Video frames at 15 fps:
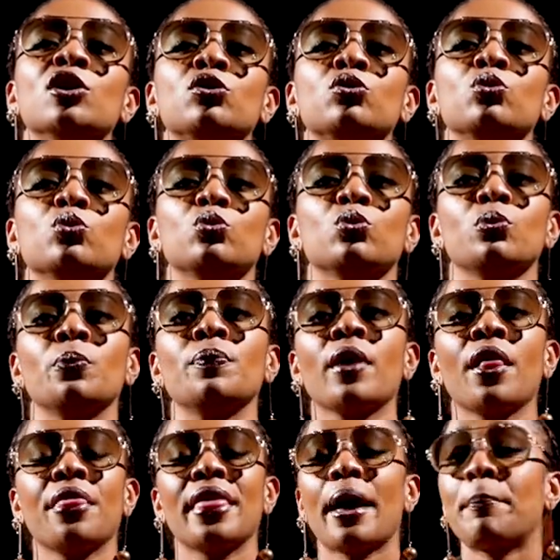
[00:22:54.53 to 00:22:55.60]
to
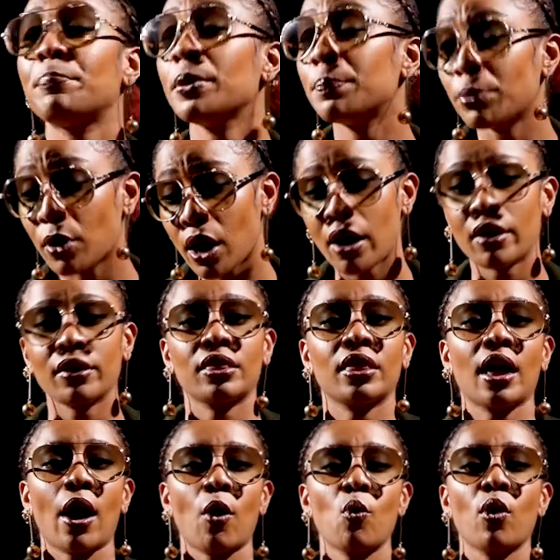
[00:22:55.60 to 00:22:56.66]
there are people out
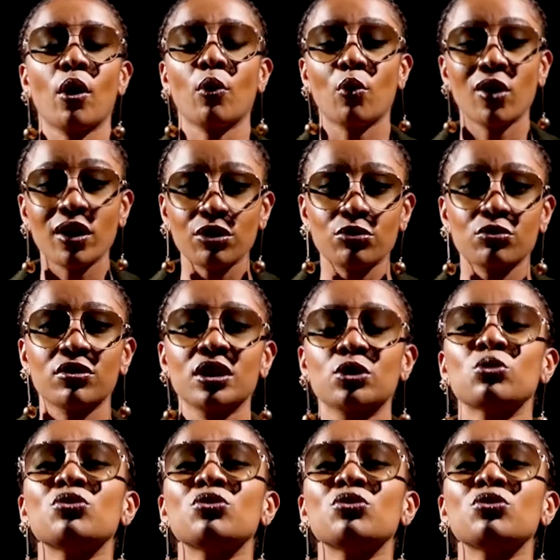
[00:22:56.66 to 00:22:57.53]
there who are going through things,